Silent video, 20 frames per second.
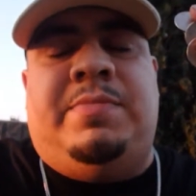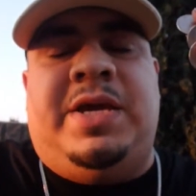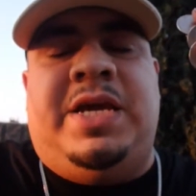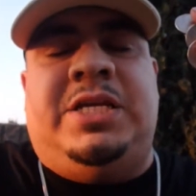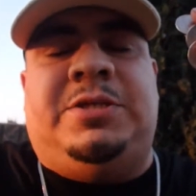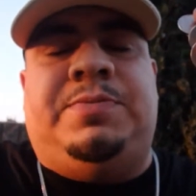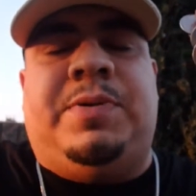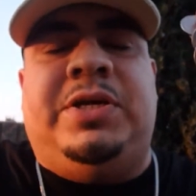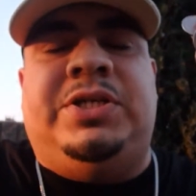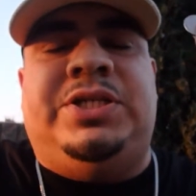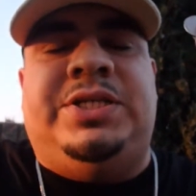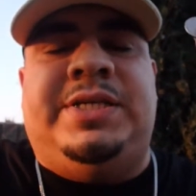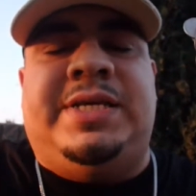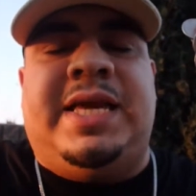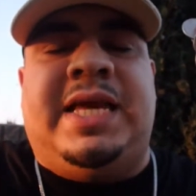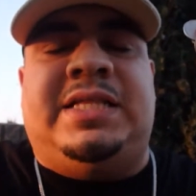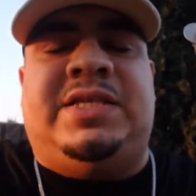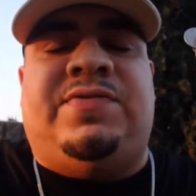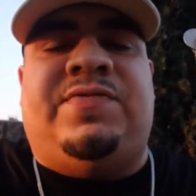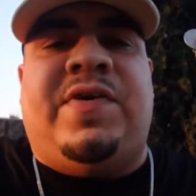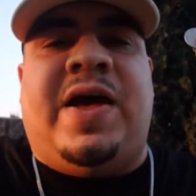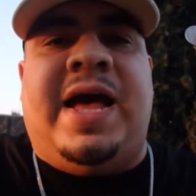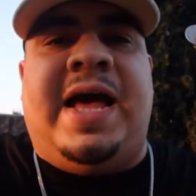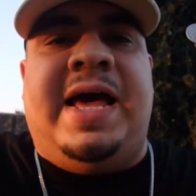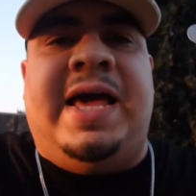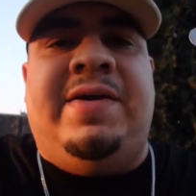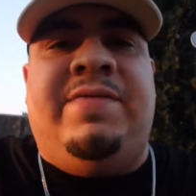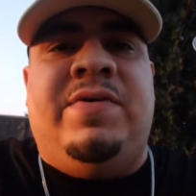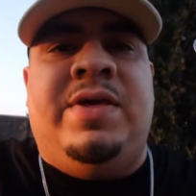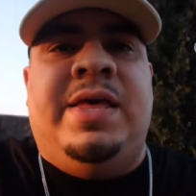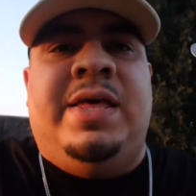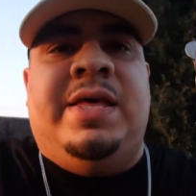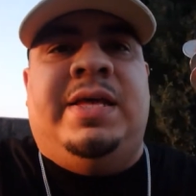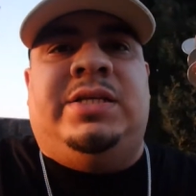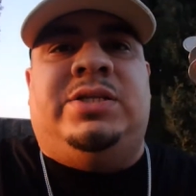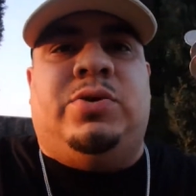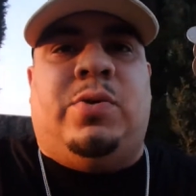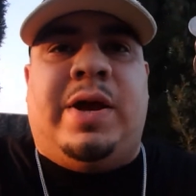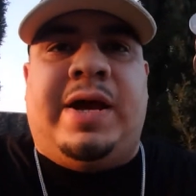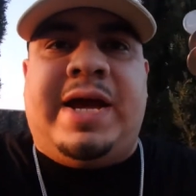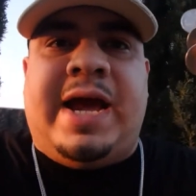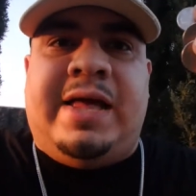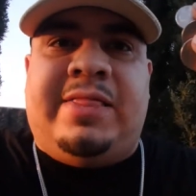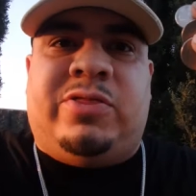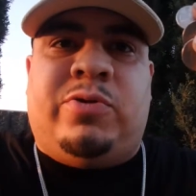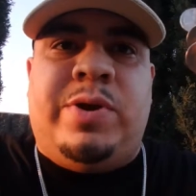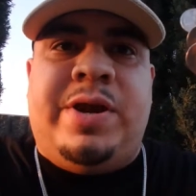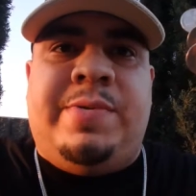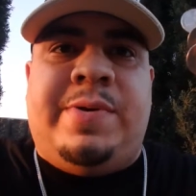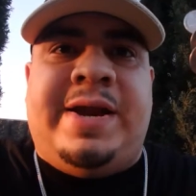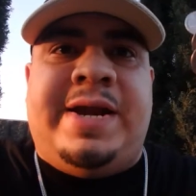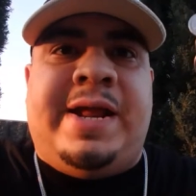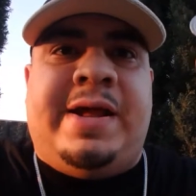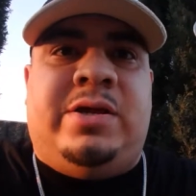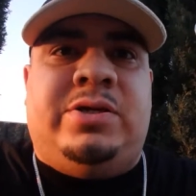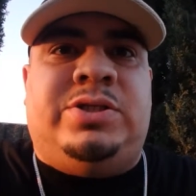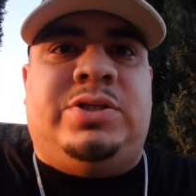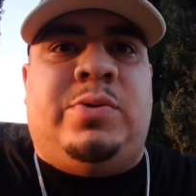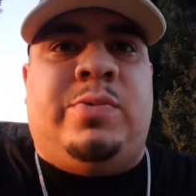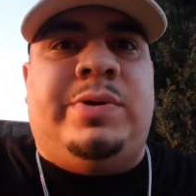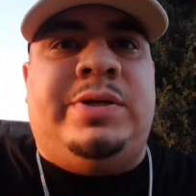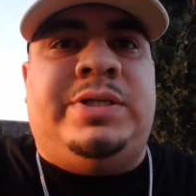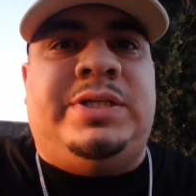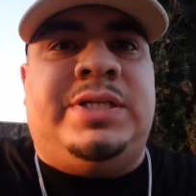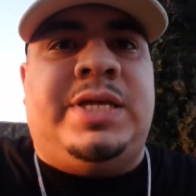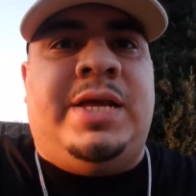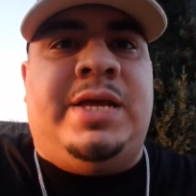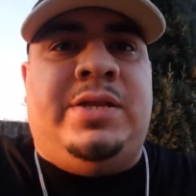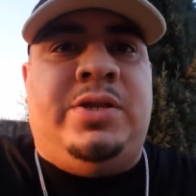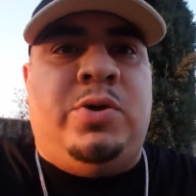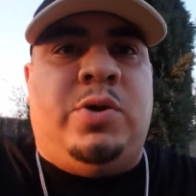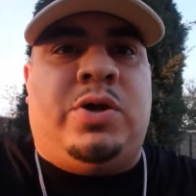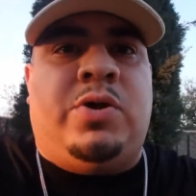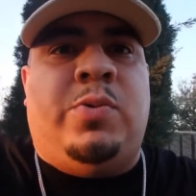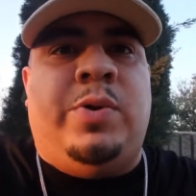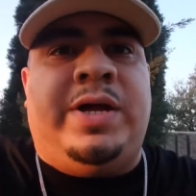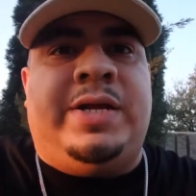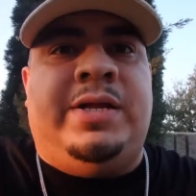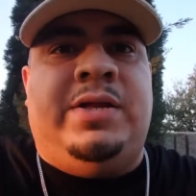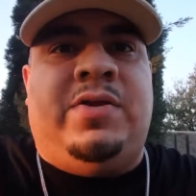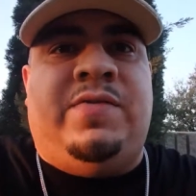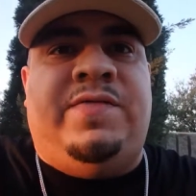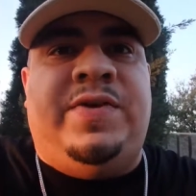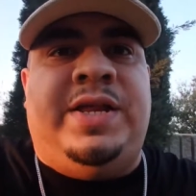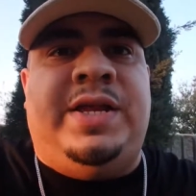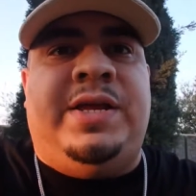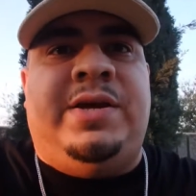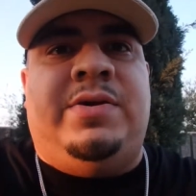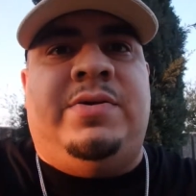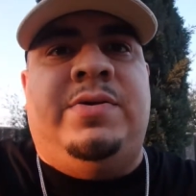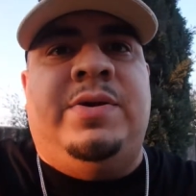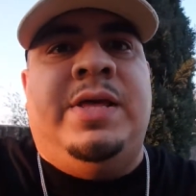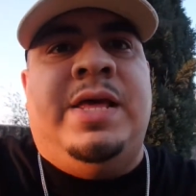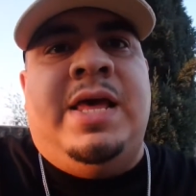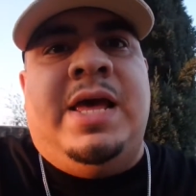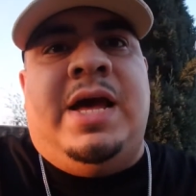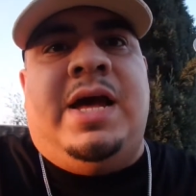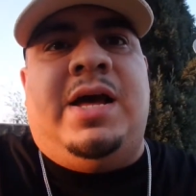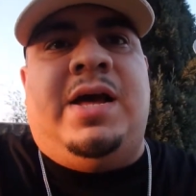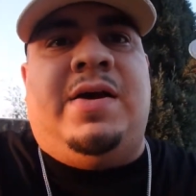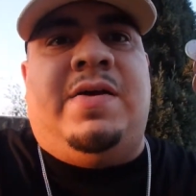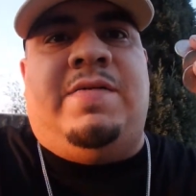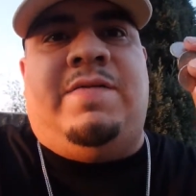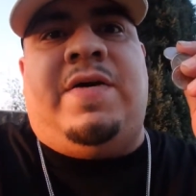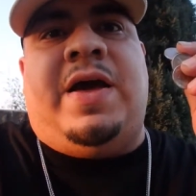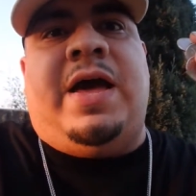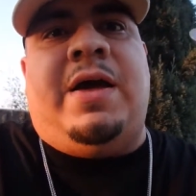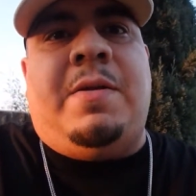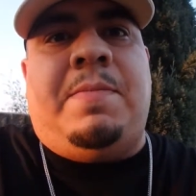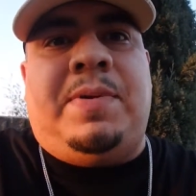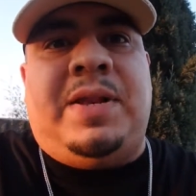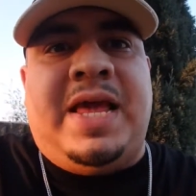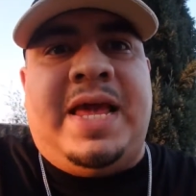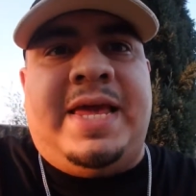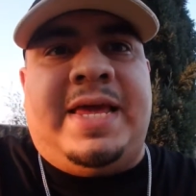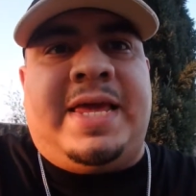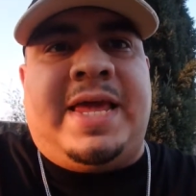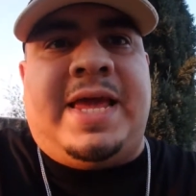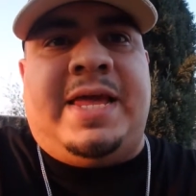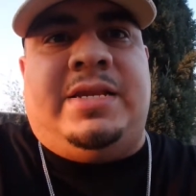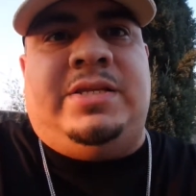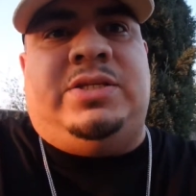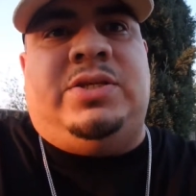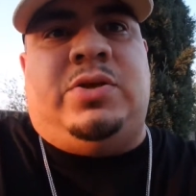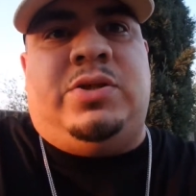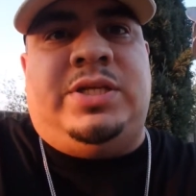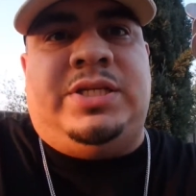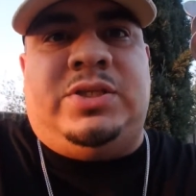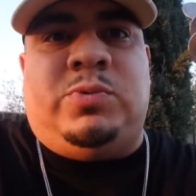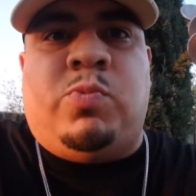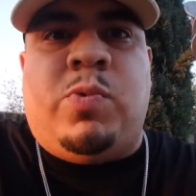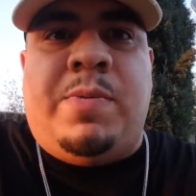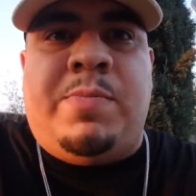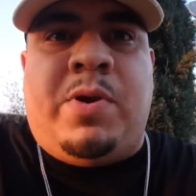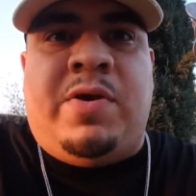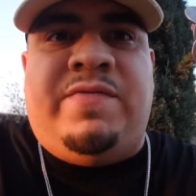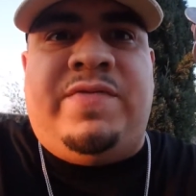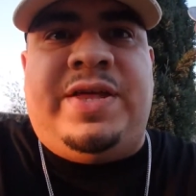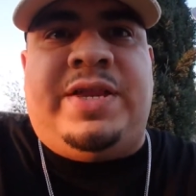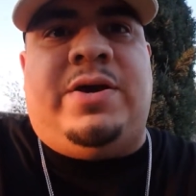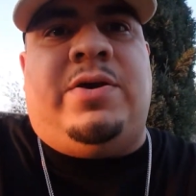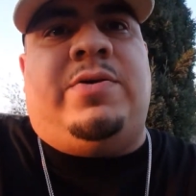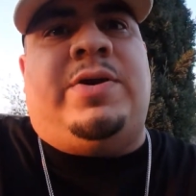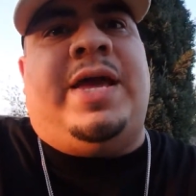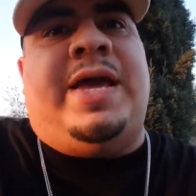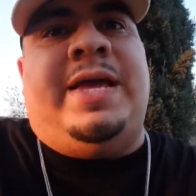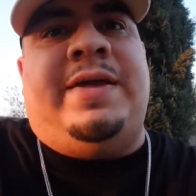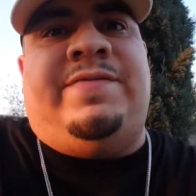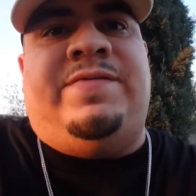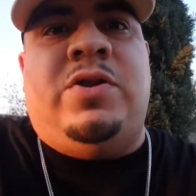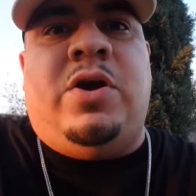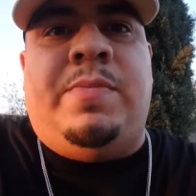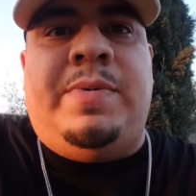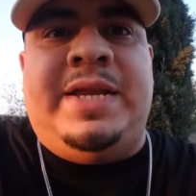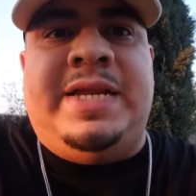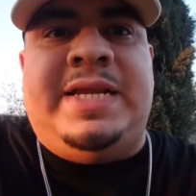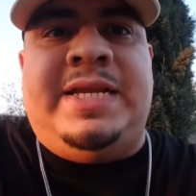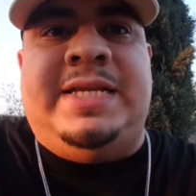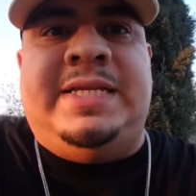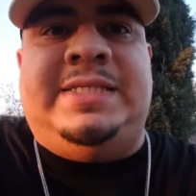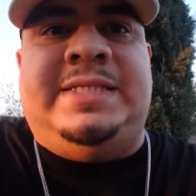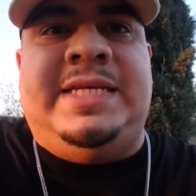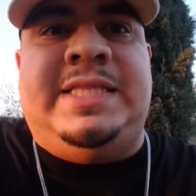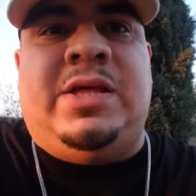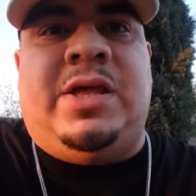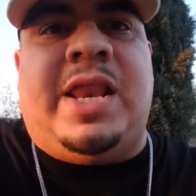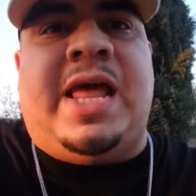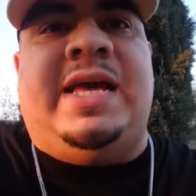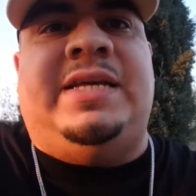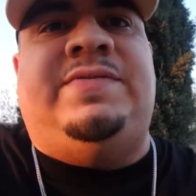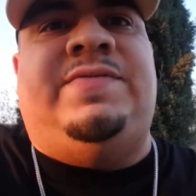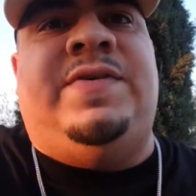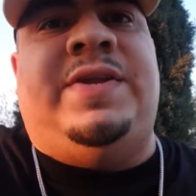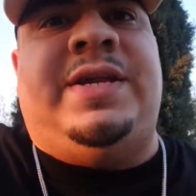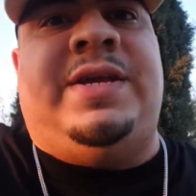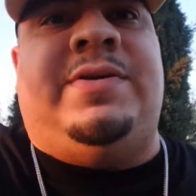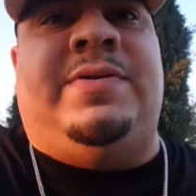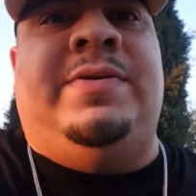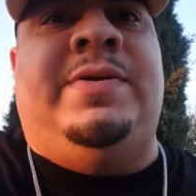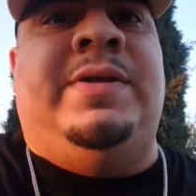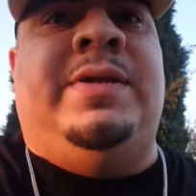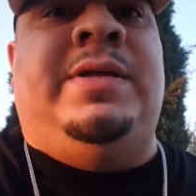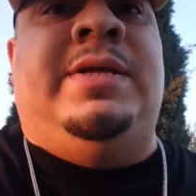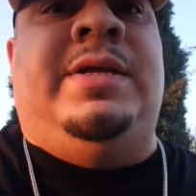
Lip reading: Each person gets 5. So I got 3 right now, so we're just gonna do a quick little video of how to play again. So this is one more video, okay? If nobody didn't see the last video.